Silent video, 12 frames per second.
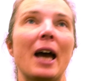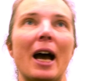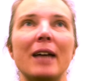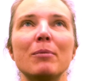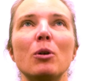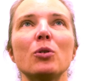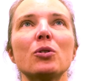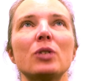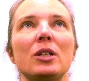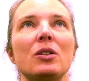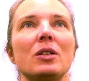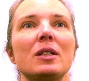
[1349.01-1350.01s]
I'm also
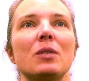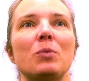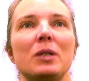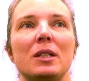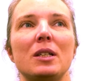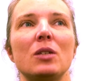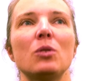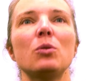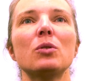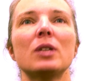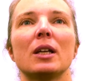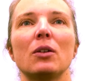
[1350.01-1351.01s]
interested with these
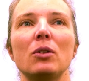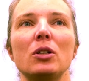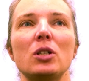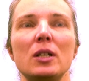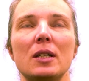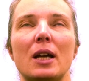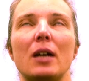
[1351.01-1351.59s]
new technologies.